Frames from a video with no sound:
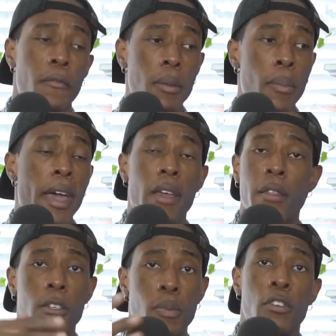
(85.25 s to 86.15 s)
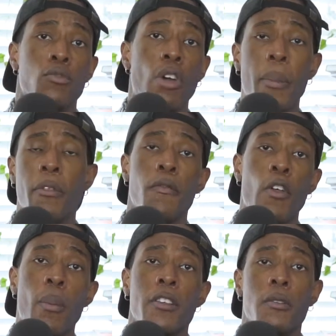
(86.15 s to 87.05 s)
feedback and the experience of dropping this
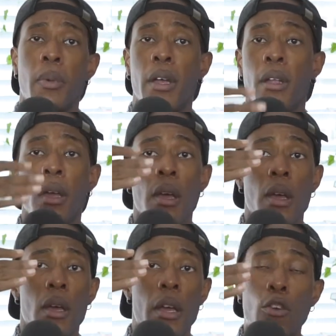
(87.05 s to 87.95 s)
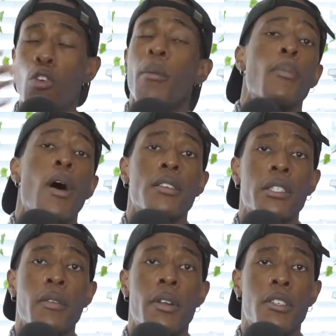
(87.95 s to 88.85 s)
film has been incredibly
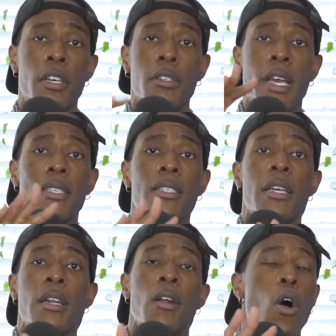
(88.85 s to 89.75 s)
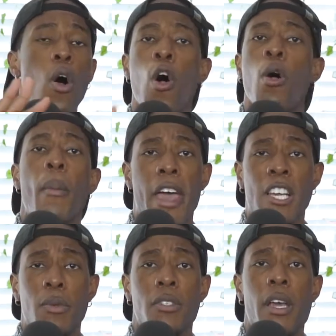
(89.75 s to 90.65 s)
positive, and it's just exceeded all my
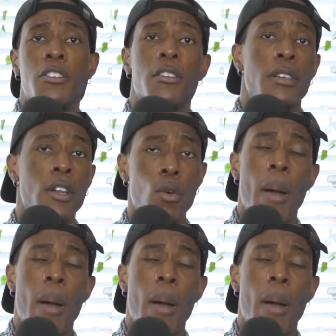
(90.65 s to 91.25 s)
expectations. And you know what?